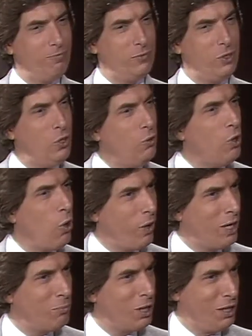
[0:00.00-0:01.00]
Do you know
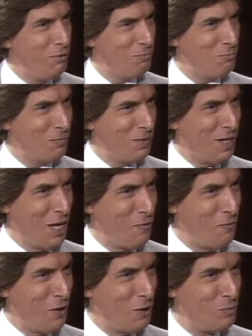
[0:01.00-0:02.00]
anybody like
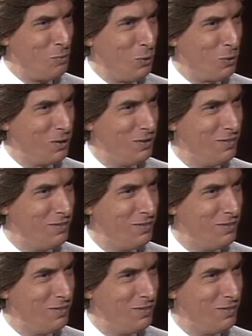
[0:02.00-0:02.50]
Ferris Bueller?